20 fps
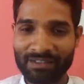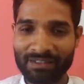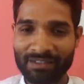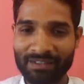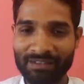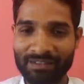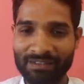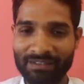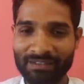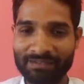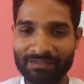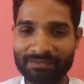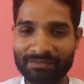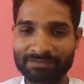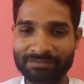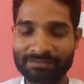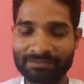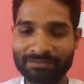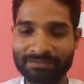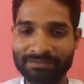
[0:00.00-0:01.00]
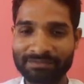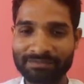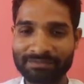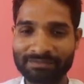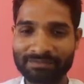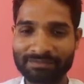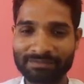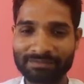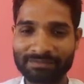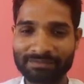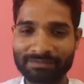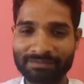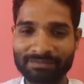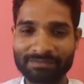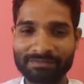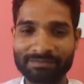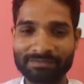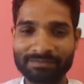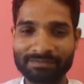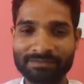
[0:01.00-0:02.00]

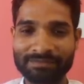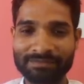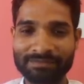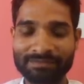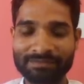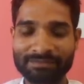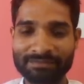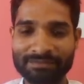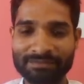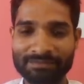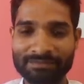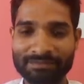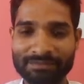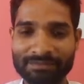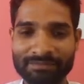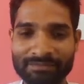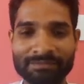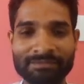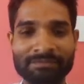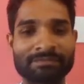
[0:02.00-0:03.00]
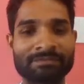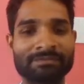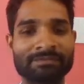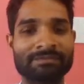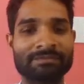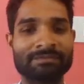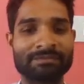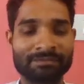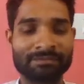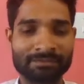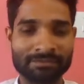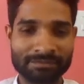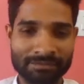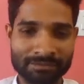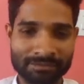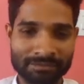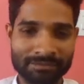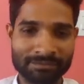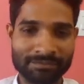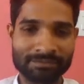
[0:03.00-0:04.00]

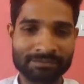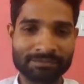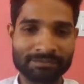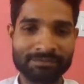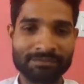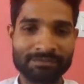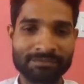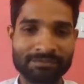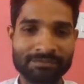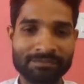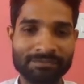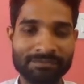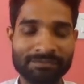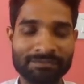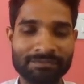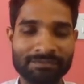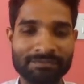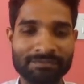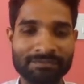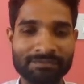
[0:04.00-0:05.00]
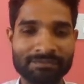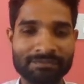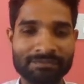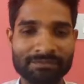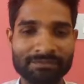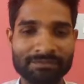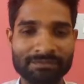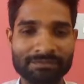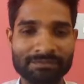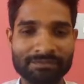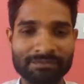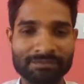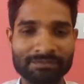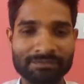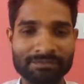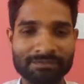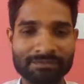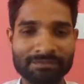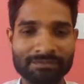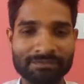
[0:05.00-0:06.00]

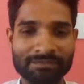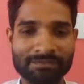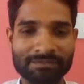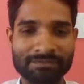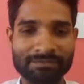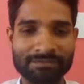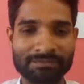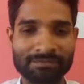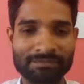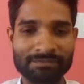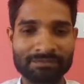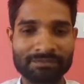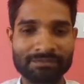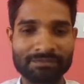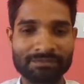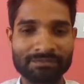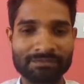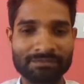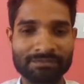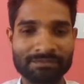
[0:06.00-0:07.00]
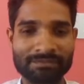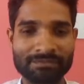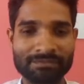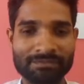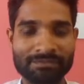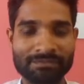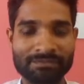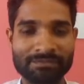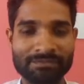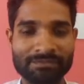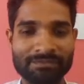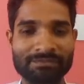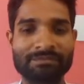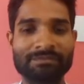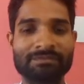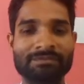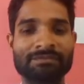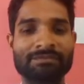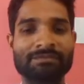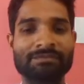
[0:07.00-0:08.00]
(silent)